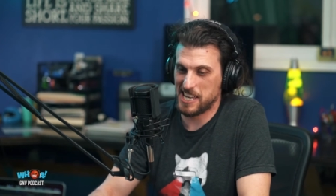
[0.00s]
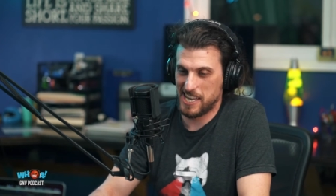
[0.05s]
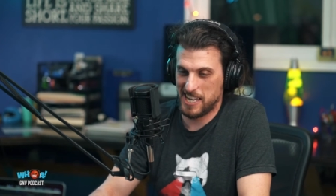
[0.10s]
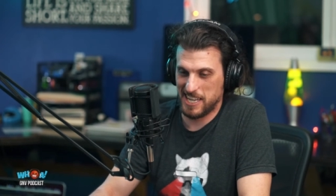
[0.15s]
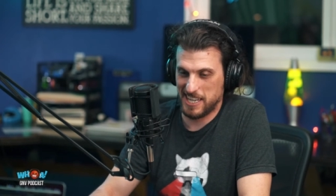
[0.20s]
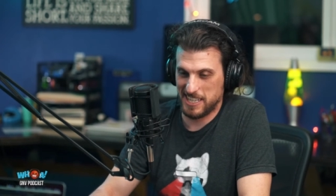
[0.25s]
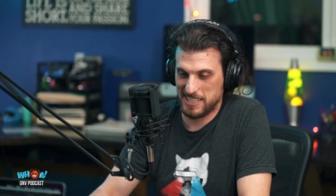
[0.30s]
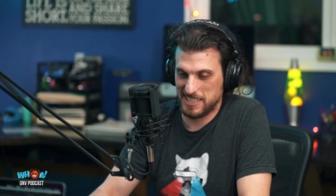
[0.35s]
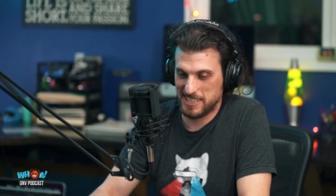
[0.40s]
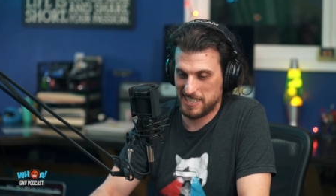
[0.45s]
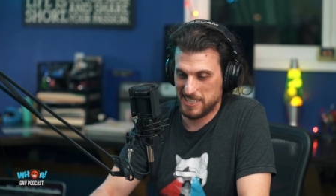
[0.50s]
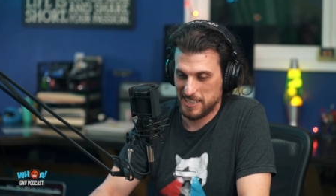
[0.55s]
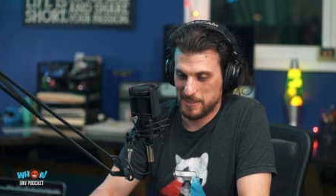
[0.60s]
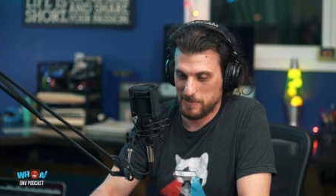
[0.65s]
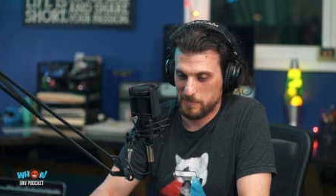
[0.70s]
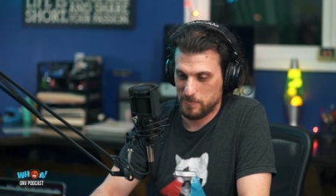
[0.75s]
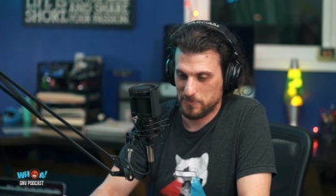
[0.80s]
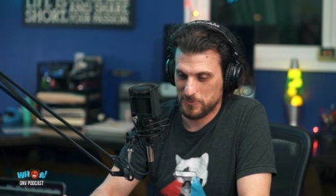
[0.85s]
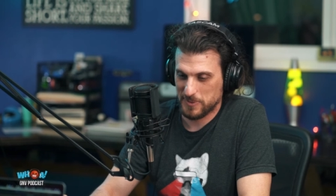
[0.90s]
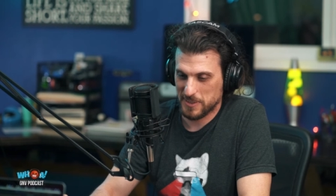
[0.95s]
and, oh
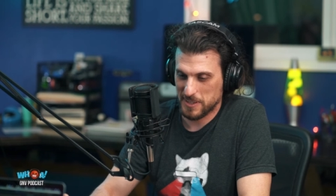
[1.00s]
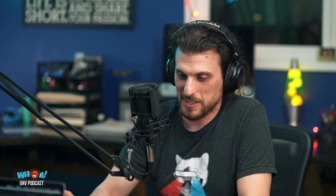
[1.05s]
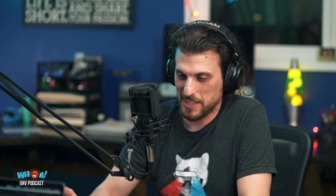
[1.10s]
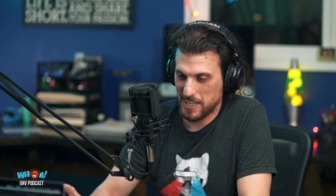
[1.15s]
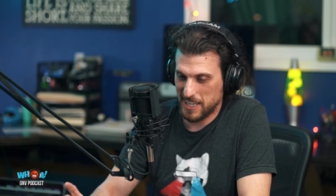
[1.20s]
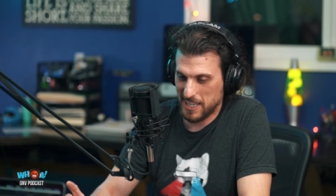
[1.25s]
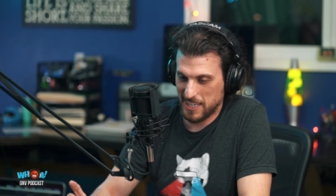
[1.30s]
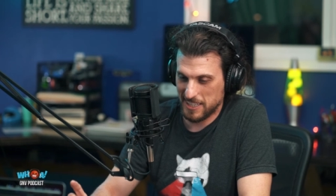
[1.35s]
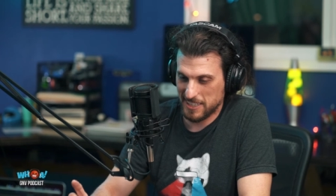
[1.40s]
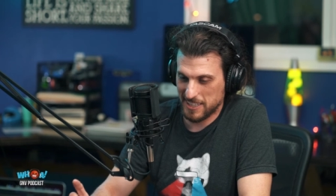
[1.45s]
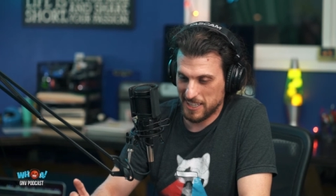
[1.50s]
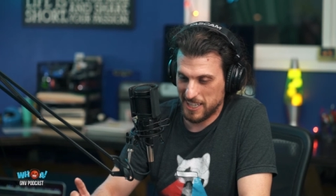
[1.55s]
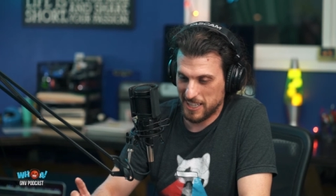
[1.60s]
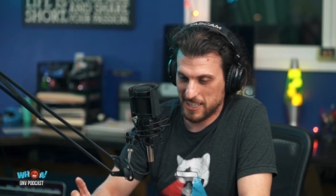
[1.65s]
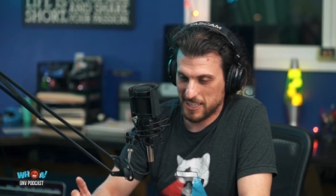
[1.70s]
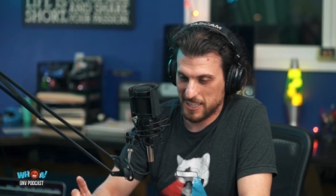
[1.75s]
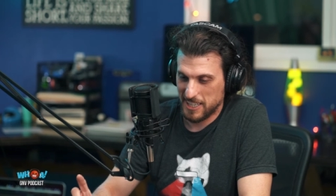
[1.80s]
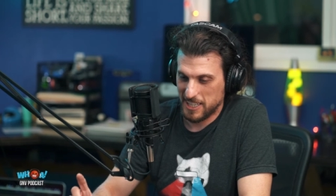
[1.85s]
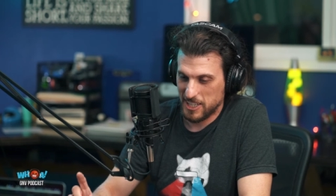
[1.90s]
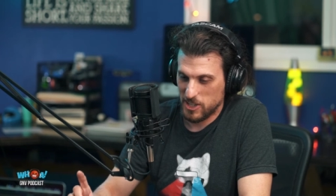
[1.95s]
no. And
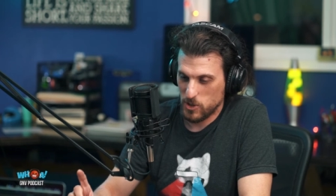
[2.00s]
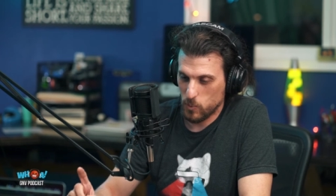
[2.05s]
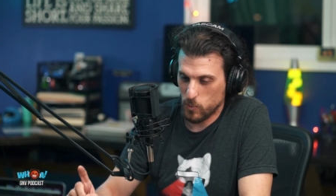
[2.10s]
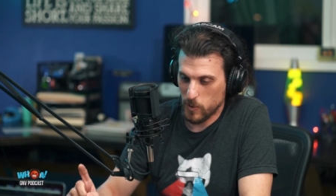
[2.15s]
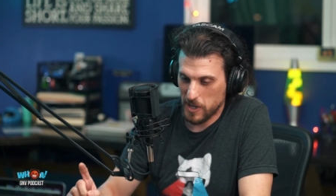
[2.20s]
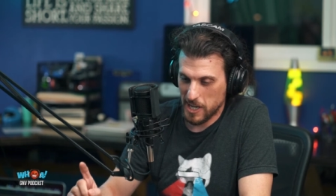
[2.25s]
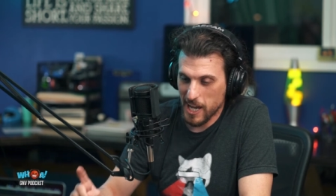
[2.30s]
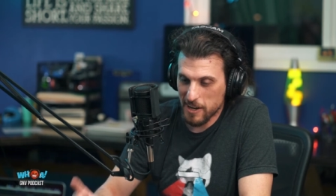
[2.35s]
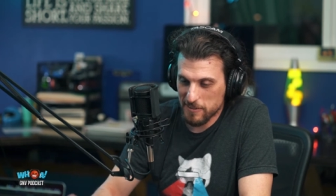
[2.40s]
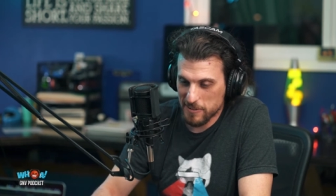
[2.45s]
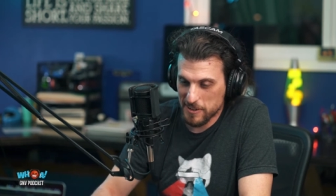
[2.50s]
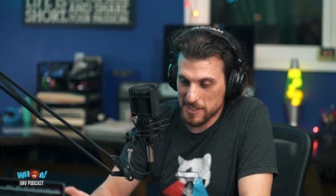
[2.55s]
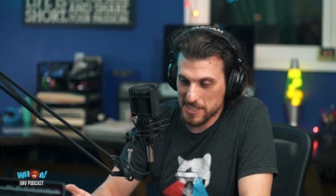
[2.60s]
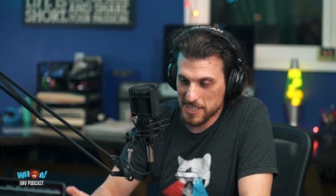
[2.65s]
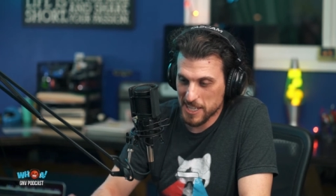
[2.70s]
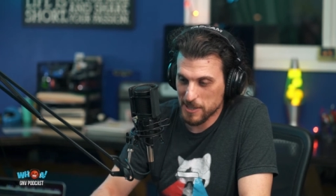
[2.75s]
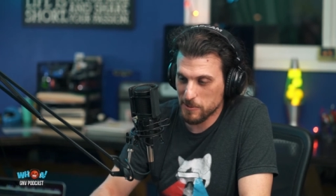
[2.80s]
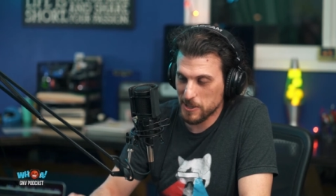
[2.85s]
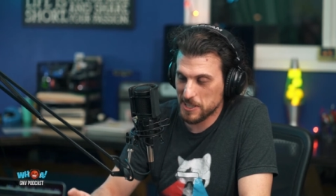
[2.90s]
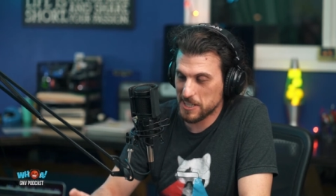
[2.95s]
like, whenever
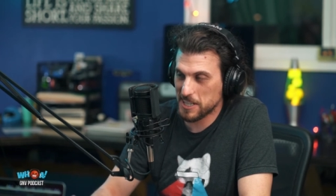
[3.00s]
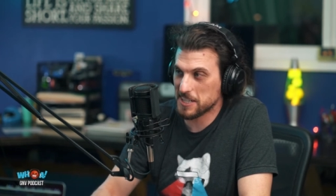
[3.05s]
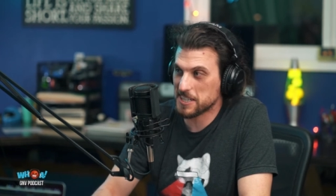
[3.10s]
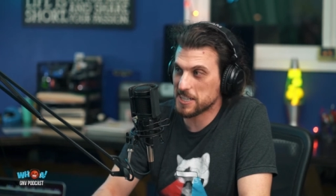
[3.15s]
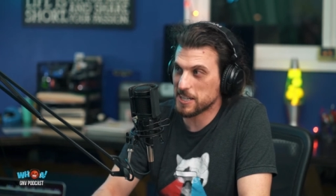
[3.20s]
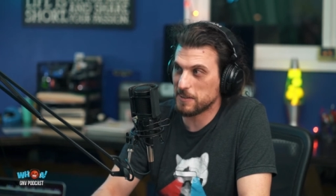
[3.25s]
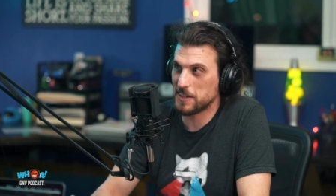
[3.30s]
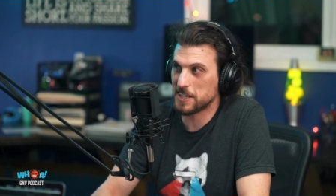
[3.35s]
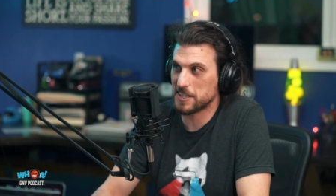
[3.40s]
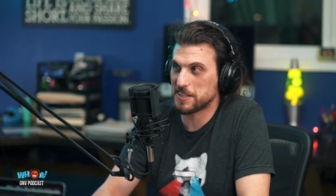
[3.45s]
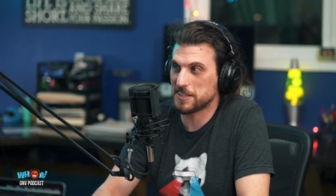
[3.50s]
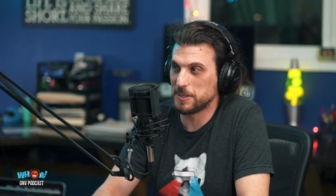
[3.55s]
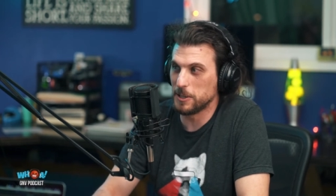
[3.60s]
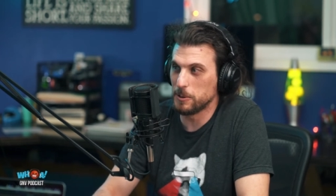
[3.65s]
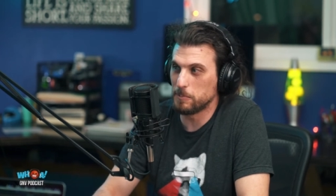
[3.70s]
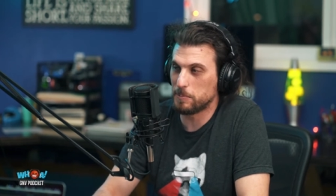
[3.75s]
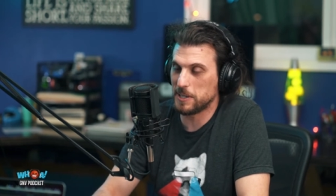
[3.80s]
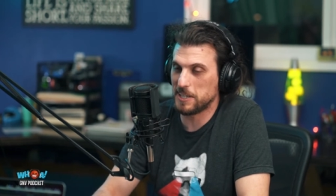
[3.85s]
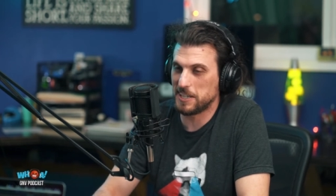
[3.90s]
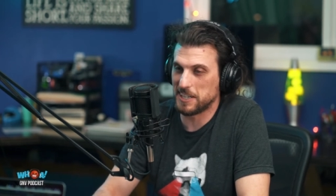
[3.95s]
someone does something
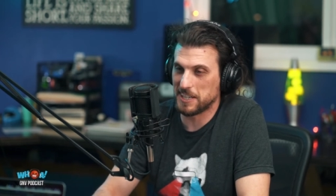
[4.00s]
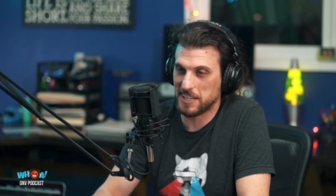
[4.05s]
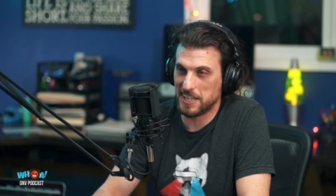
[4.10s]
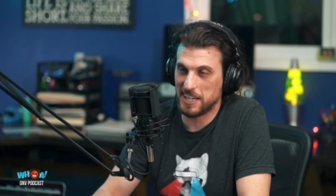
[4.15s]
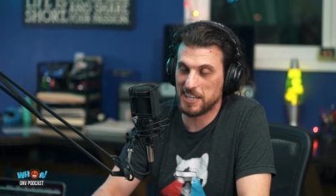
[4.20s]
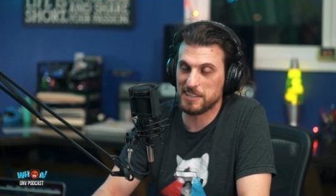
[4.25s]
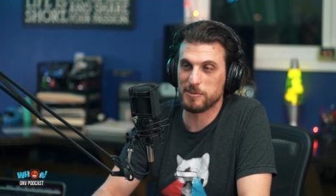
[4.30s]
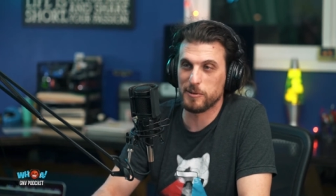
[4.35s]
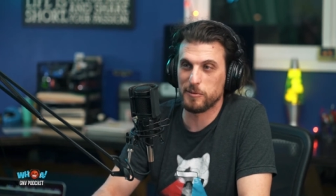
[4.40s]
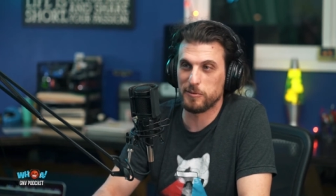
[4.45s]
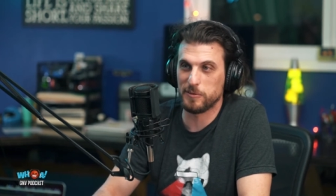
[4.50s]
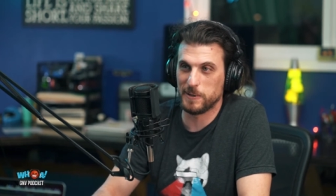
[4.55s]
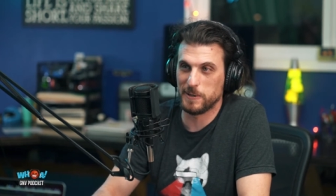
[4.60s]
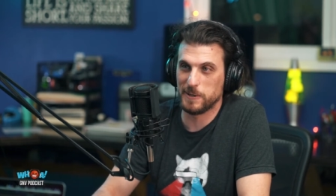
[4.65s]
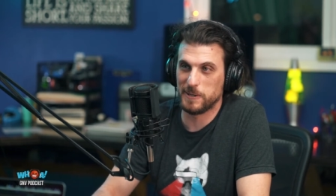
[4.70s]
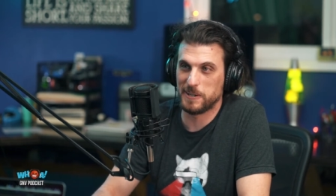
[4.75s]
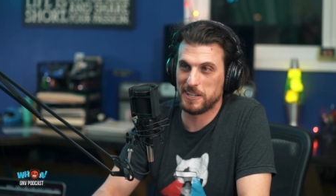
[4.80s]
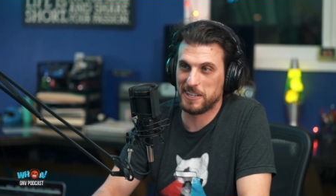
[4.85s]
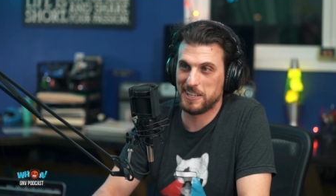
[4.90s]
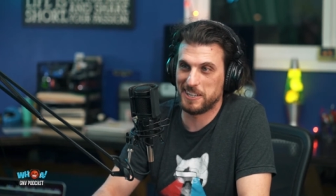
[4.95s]
stupid in Gainesville,
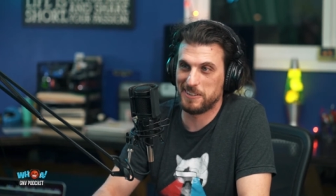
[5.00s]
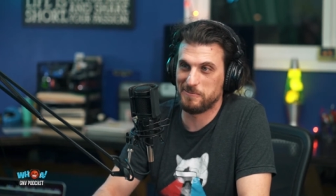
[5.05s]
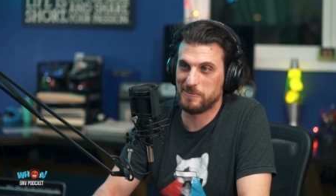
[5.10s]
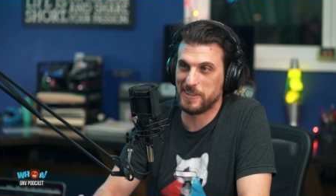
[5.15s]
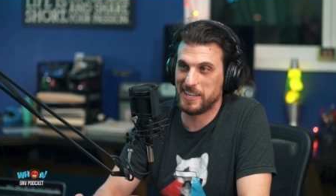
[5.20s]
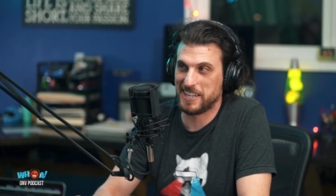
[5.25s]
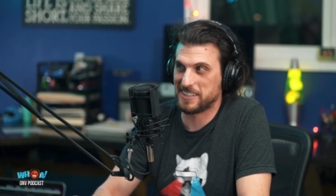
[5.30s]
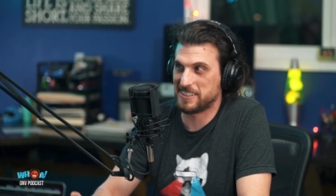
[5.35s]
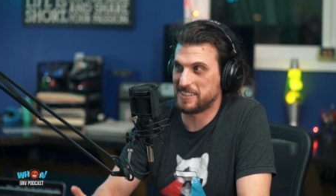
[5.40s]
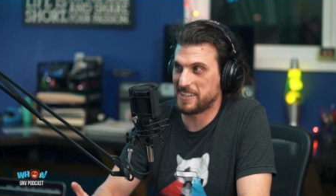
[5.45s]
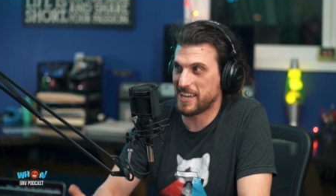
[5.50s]
Florida, it makes